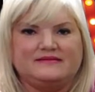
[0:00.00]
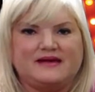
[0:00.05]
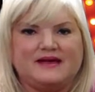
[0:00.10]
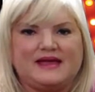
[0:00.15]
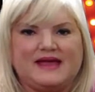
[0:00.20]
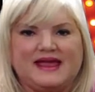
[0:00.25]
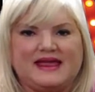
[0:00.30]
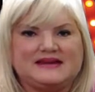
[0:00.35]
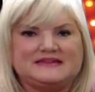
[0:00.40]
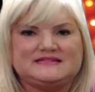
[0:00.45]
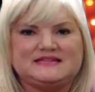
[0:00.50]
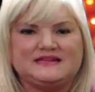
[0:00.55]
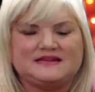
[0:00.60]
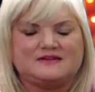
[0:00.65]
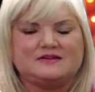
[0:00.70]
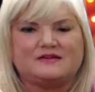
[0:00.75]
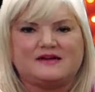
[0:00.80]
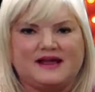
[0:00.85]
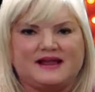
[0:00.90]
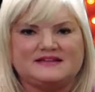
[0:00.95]
18
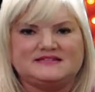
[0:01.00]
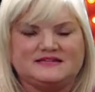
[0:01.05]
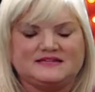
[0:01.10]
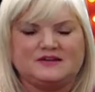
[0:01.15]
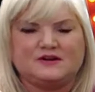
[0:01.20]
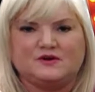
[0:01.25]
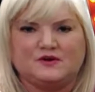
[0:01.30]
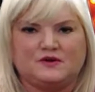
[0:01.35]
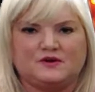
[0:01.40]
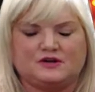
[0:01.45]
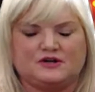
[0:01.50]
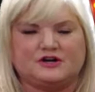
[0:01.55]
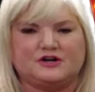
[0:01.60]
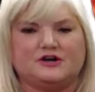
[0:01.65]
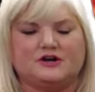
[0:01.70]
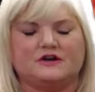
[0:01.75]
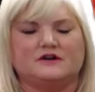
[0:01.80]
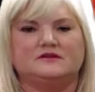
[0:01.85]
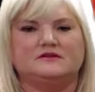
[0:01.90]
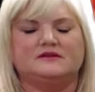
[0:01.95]
or 19-year-old
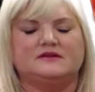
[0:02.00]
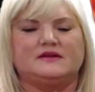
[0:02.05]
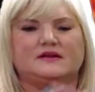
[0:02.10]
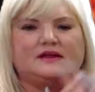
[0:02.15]
girl,